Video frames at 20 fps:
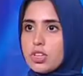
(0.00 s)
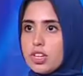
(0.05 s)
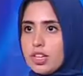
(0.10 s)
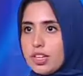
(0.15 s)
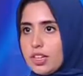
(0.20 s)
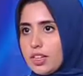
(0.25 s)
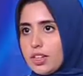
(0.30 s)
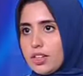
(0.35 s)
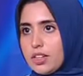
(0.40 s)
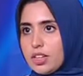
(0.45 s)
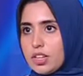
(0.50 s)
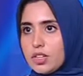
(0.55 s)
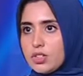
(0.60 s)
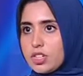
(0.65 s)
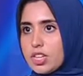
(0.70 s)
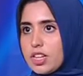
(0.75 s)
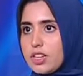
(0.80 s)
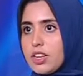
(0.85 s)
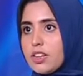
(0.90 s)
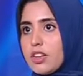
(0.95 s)

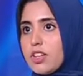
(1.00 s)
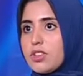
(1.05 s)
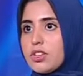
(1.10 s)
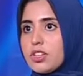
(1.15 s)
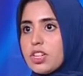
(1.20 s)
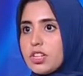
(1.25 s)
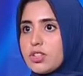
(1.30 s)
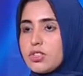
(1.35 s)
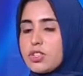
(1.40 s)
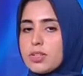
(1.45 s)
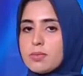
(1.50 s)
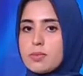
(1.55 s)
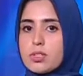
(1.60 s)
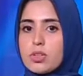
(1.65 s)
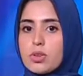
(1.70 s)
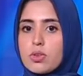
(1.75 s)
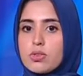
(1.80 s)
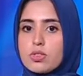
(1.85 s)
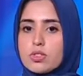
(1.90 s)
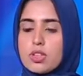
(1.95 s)
and another country,
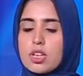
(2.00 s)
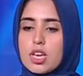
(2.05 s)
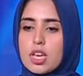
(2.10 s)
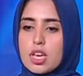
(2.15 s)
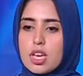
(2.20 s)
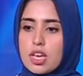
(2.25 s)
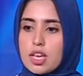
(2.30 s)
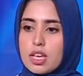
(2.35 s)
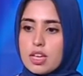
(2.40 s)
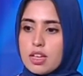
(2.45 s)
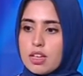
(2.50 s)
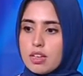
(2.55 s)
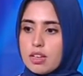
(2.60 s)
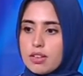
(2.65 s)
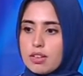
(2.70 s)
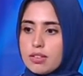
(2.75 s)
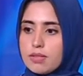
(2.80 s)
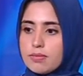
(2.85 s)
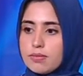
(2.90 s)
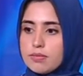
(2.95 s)
because
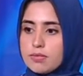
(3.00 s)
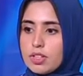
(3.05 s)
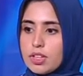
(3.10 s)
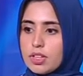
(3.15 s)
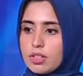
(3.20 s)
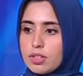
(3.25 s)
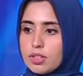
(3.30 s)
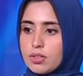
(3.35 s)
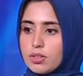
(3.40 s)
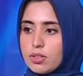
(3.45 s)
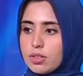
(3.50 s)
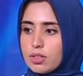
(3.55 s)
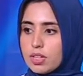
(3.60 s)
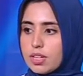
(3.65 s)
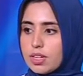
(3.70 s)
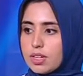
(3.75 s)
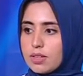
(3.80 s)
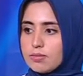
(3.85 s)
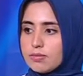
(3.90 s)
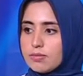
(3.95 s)
youth
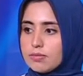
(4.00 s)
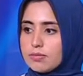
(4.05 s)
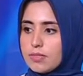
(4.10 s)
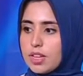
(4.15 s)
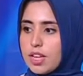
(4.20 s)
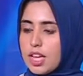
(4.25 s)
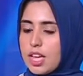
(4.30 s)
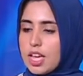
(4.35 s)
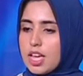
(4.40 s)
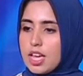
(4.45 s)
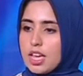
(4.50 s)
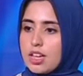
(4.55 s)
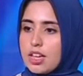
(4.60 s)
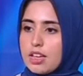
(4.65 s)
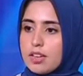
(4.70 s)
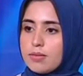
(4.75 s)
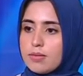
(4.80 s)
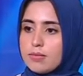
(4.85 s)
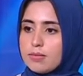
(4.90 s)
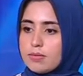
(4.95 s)

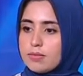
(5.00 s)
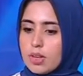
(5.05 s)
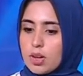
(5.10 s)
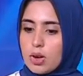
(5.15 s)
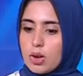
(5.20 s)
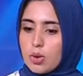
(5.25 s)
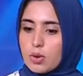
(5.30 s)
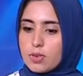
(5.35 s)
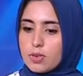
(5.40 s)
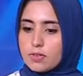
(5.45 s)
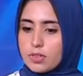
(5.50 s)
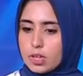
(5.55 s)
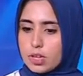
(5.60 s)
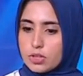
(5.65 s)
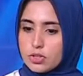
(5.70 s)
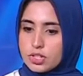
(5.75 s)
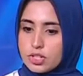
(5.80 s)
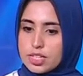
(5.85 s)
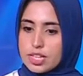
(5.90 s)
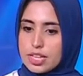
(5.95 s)
all of
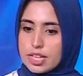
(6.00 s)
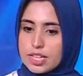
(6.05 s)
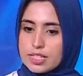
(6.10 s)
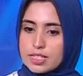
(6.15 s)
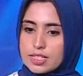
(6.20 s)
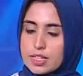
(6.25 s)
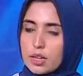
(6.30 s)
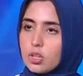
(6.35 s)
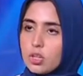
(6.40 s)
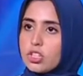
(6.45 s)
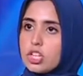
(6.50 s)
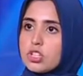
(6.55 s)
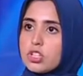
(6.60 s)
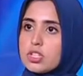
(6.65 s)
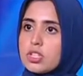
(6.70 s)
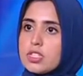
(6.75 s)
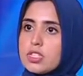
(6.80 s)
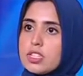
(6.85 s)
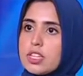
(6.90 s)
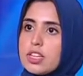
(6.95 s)
country has
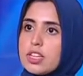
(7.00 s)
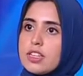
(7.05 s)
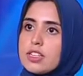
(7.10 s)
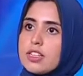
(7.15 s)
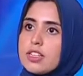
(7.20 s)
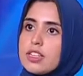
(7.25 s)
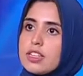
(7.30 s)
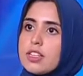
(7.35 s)
conditions and